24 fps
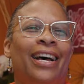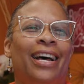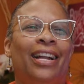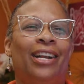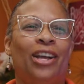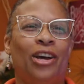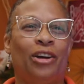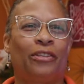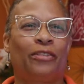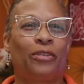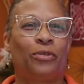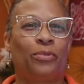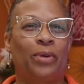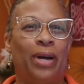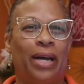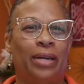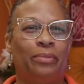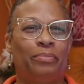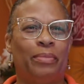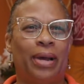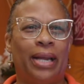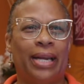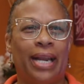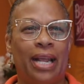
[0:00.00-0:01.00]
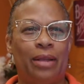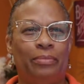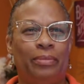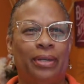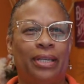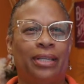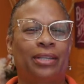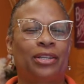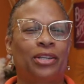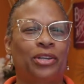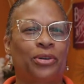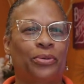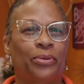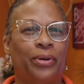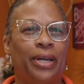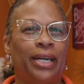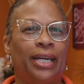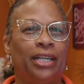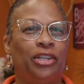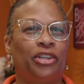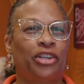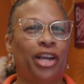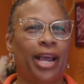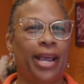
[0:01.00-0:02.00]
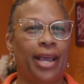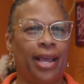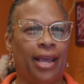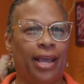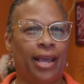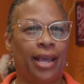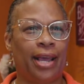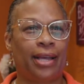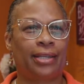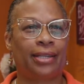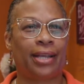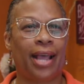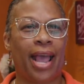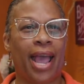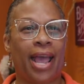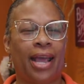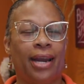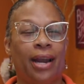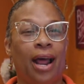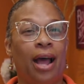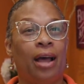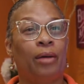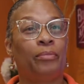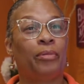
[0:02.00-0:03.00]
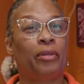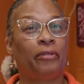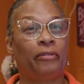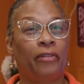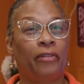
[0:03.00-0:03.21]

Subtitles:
Hello everyone, my name is Tarina J. Hicks and I'm